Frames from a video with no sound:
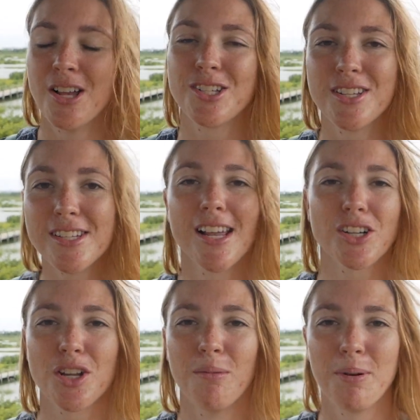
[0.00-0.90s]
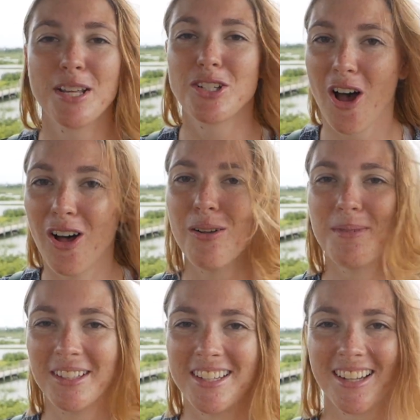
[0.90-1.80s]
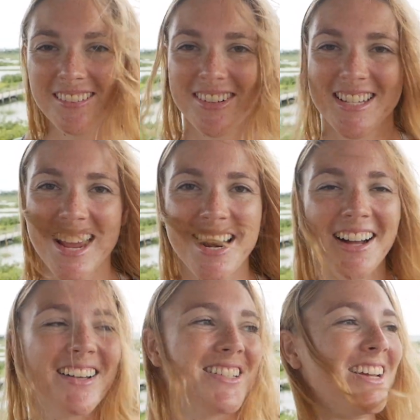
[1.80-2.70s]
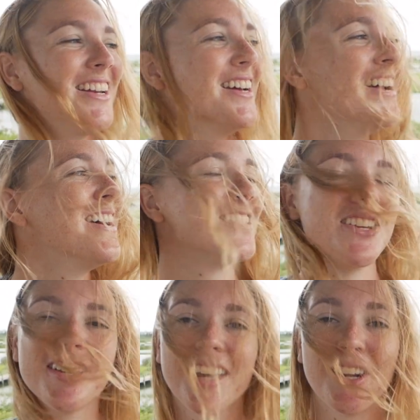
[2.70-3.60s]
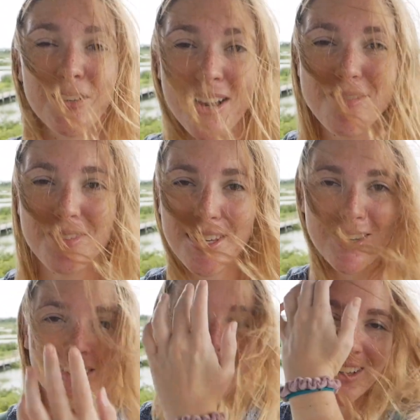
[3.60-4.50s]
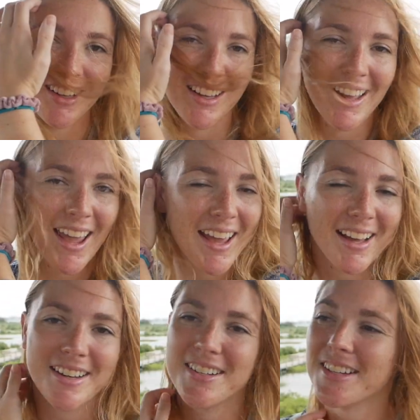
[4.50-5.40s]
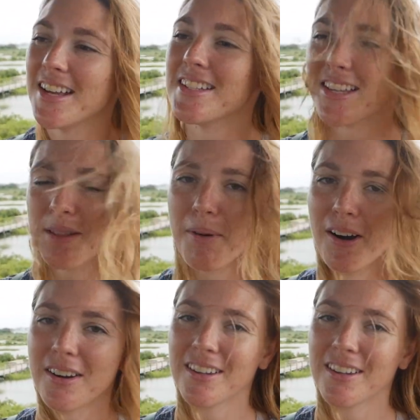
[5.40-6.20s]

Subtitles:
So this is actually a pretty tall building for St. Augustine. So you can get a great view, and it's in the park.